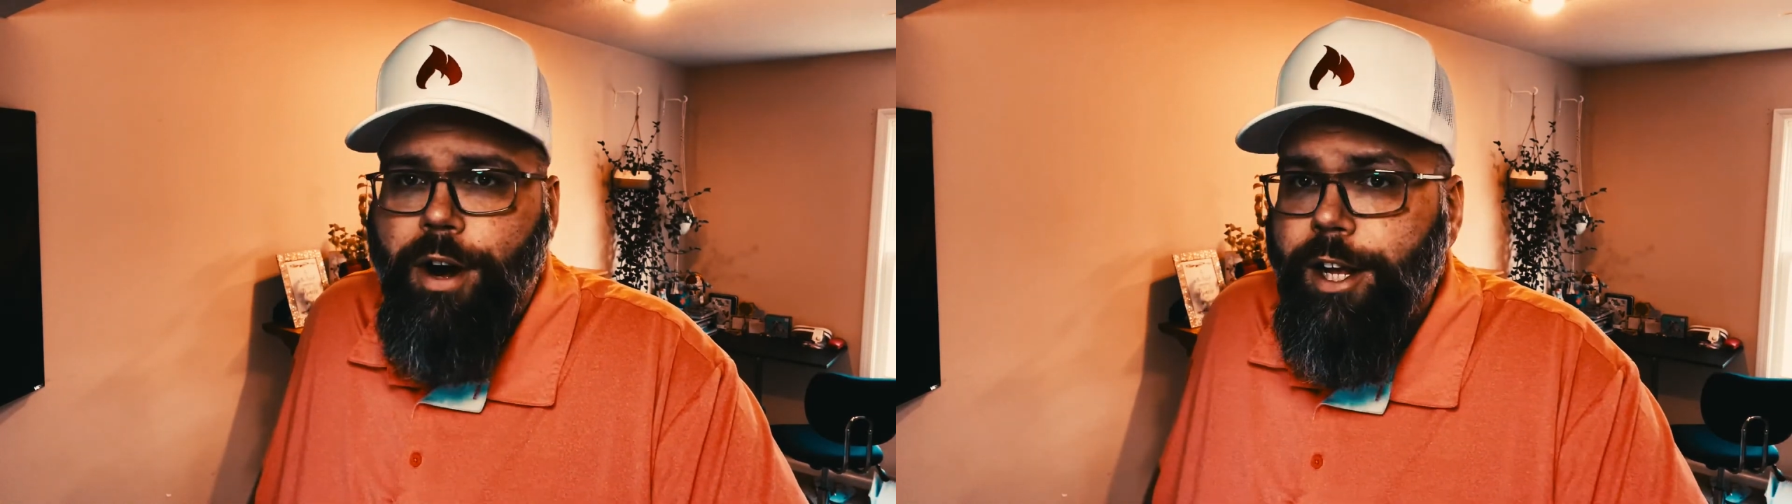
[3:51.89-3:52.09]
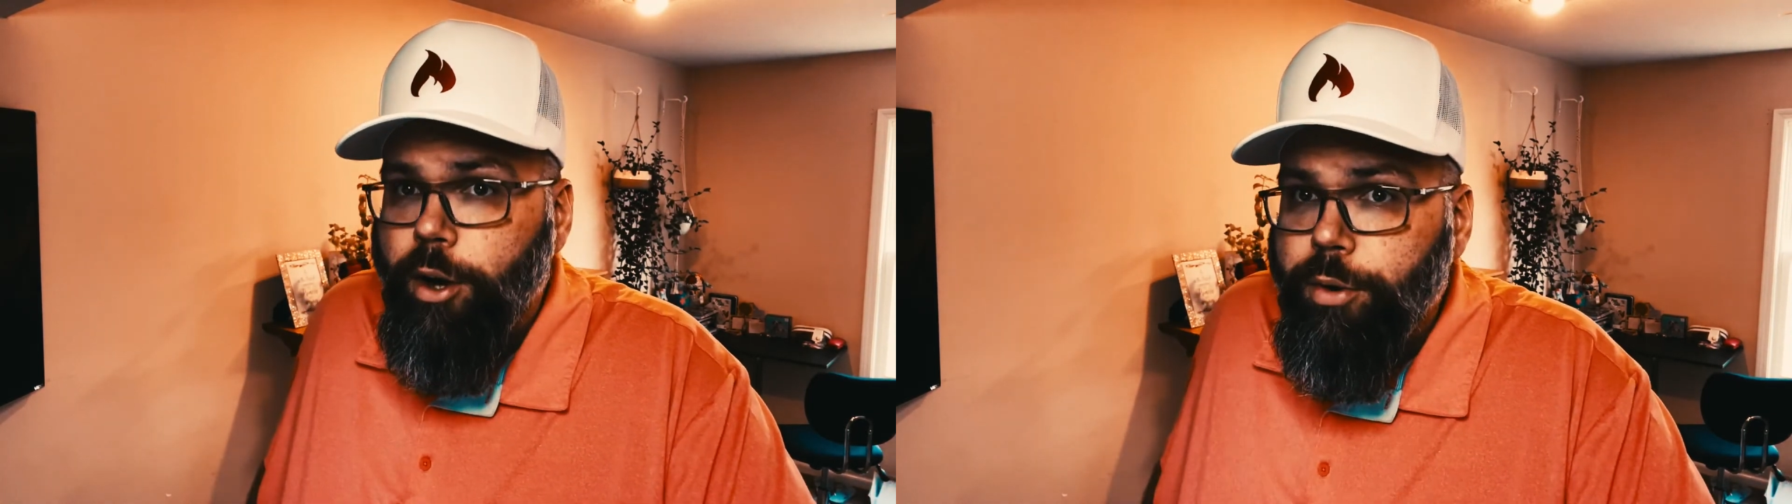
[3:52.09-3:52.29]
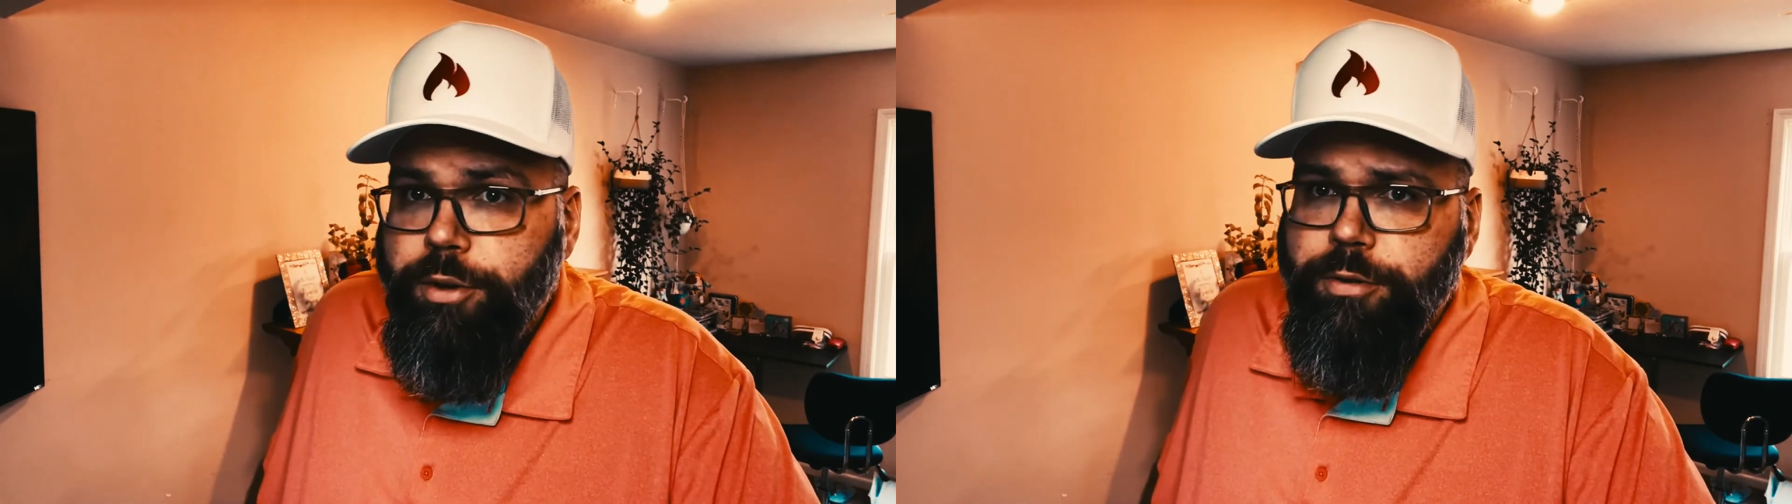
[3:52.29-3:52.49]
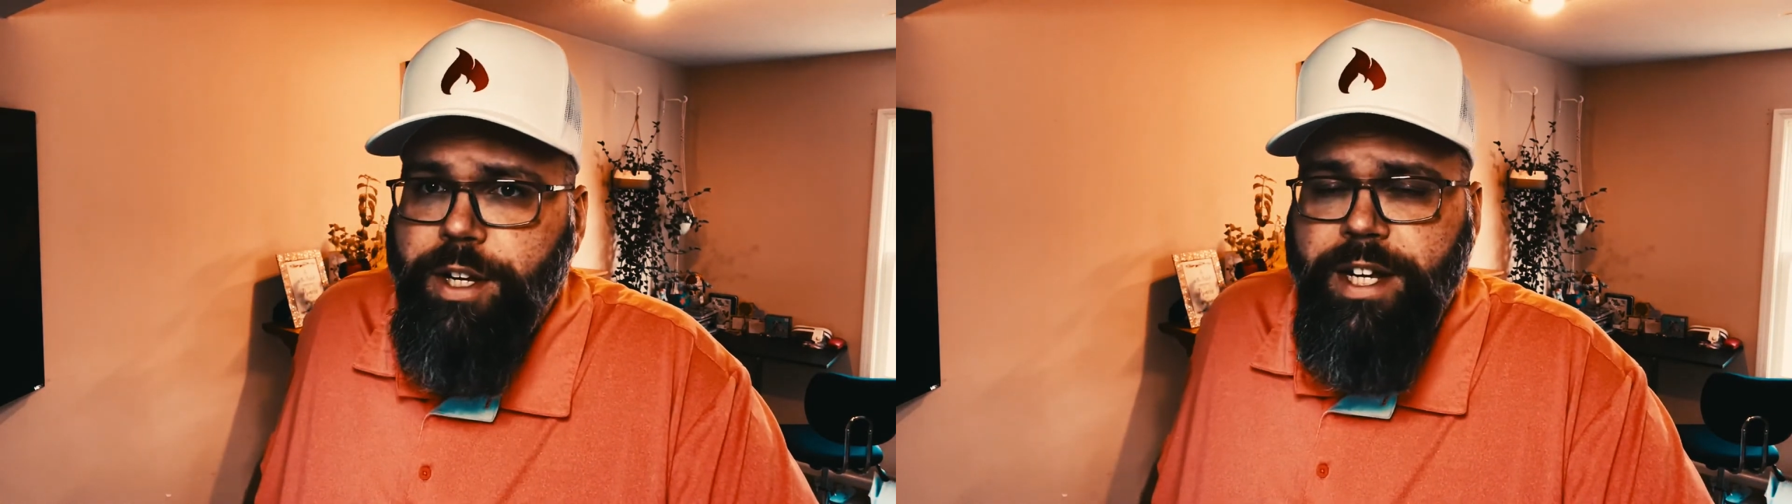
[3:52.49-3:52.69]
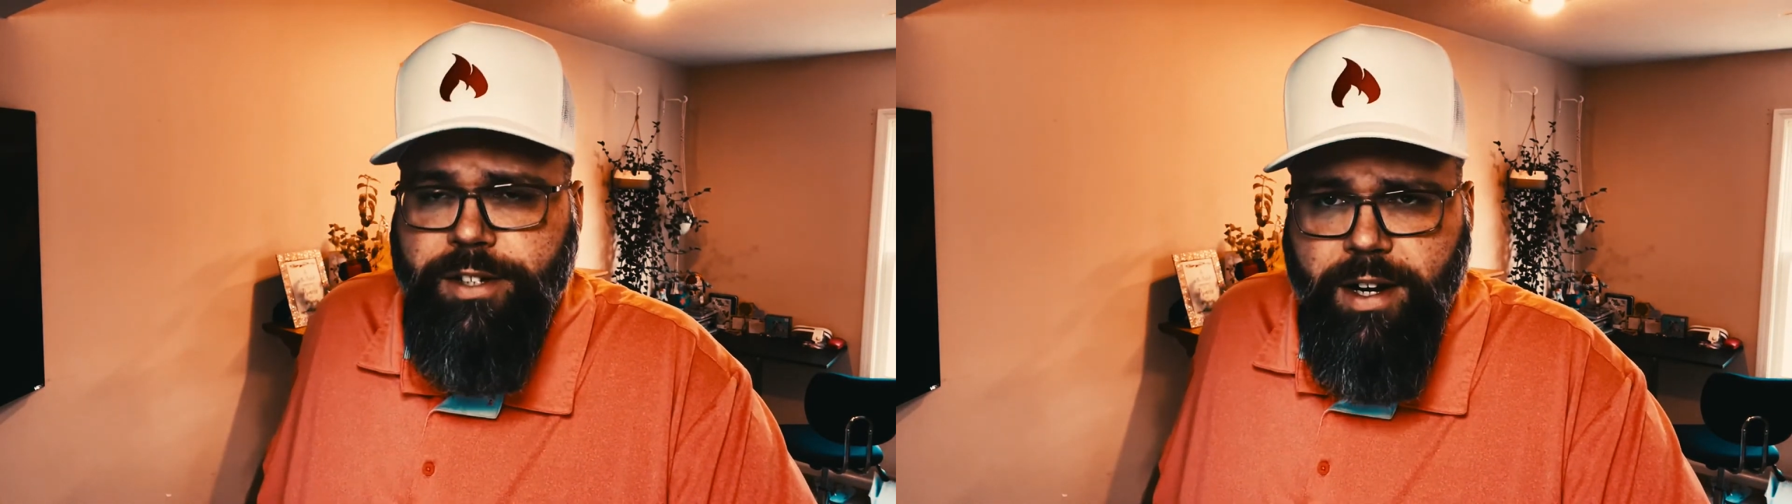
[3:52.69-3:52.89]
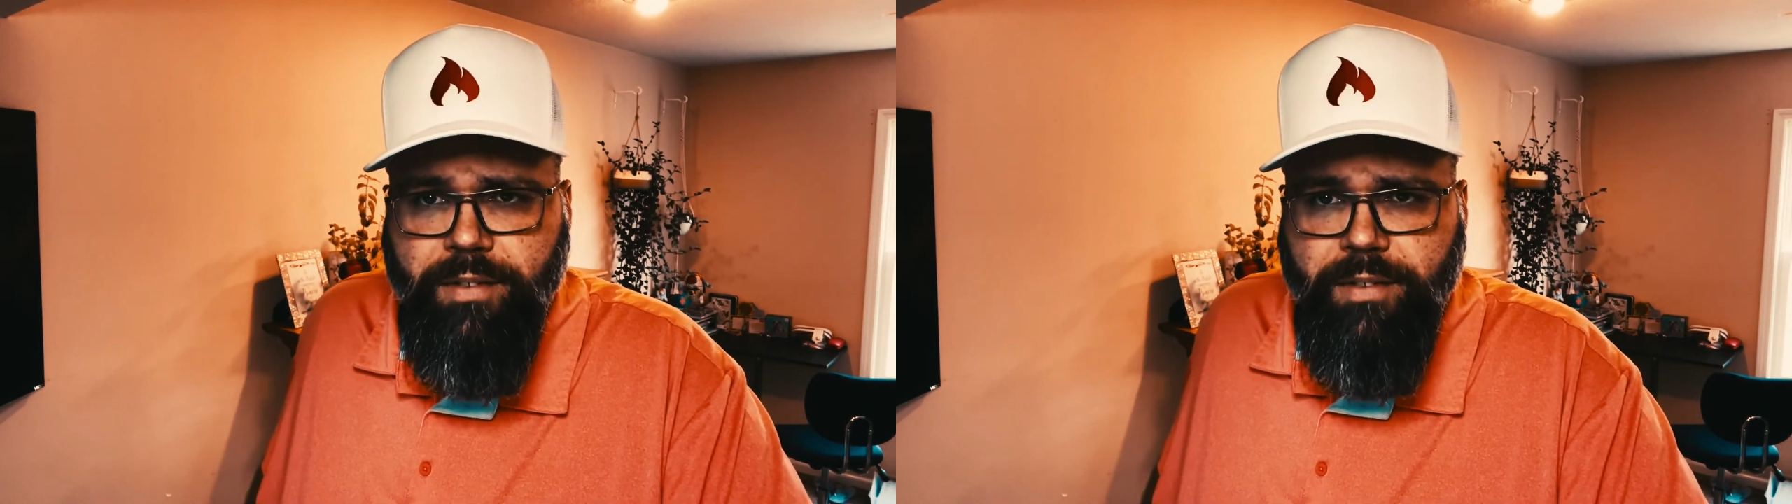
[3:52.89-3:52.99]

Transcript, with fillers: I go through each and